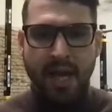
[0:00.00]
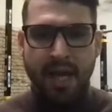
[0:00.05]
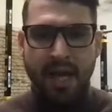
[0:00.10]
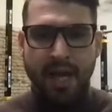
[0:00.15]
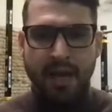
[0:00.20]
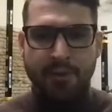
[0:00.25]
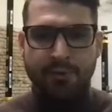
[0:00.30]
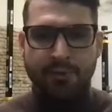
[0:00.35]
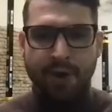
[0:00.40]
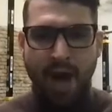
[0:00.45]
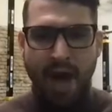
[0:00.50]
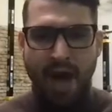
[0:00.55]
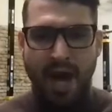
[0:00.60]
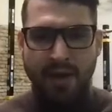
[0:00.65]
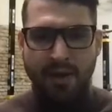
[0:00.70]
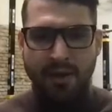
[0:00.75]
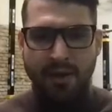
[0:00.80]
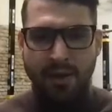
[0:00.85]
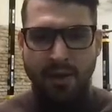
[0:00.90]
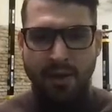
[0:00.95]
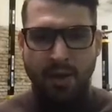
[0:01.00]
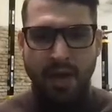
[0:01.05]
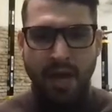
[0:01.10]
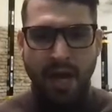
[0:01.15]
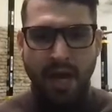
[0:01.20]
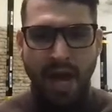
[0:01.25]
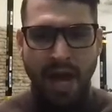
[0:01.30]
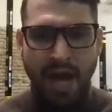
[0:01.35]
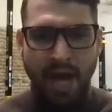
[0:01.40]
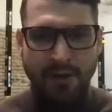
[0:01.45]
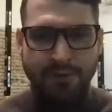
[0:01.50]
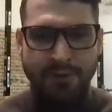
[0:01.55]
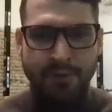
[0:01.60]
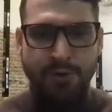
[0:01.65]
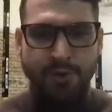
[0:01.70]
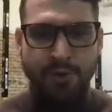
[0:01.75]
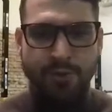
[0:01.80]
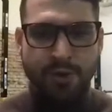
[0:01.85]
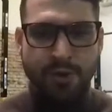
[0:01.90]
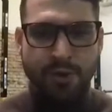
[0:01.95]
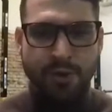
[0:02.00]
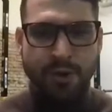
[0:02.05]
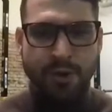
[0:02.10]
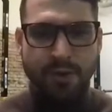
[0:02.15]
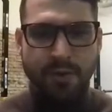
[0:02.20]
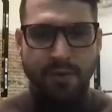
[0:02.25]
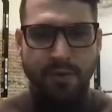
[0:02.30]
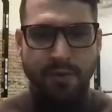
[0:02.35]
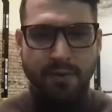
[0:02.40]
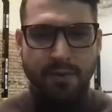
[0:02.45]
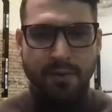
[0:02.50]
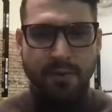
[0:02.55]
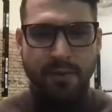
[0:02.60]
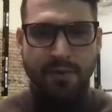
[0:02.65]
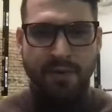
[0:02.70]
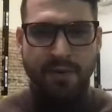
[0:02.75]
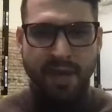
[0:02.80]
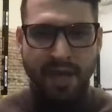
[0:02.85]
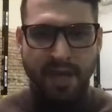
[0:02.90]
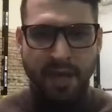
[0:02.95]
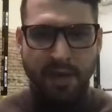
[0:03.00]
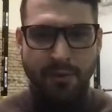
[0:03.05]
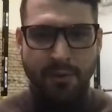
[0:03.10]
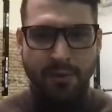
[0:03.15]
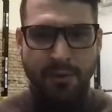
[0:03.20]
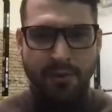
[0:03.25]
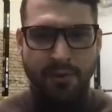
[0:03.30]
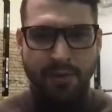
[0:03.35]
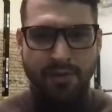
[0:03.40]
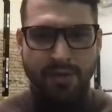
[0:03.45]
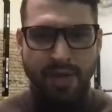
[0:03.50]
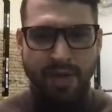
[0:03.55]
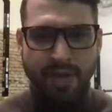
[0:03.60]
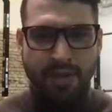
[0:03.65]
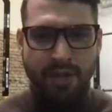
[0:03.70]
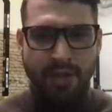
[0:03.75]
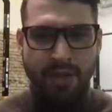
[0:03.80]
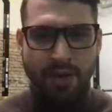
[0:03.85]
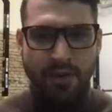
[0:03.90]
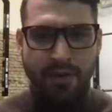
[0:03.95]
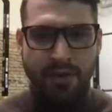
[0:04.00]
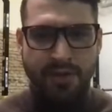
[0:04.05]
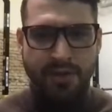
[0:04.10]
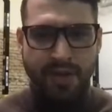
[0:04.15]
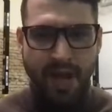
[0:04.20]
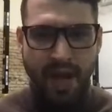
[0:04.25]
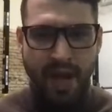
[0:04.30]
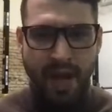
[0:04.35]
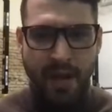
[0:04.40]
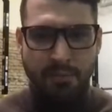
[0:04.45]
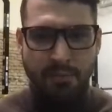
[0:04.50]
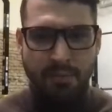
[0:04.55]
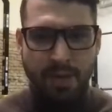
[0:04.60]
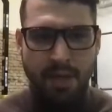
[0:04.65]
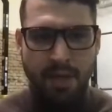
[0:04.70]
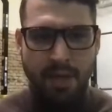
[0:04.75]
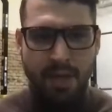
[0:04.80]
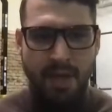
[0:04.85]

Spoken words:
if I have to think of the retraction all the time,